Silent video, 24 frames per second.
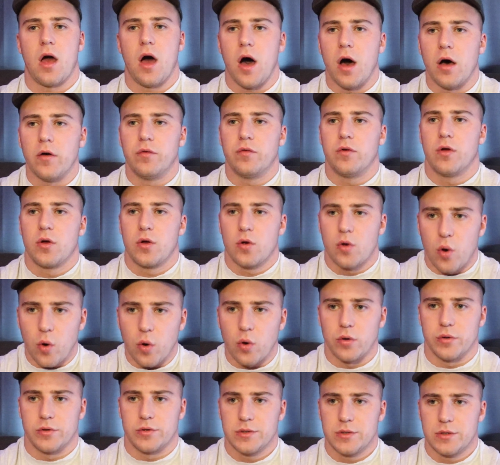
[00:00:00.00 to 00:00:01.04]
Of
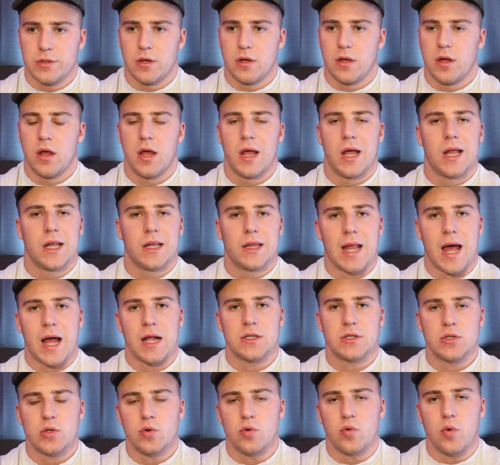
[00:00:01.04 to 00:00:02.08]
course,
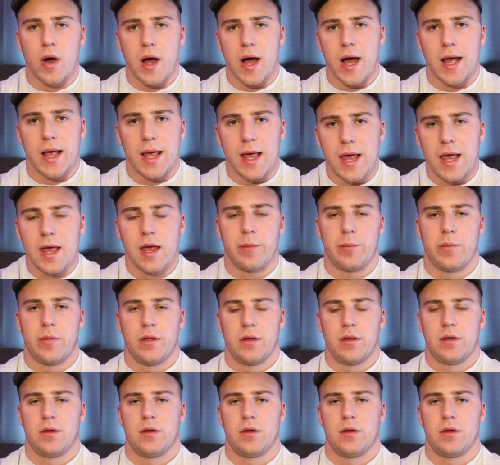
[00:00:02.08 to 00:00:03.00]
that's who I am.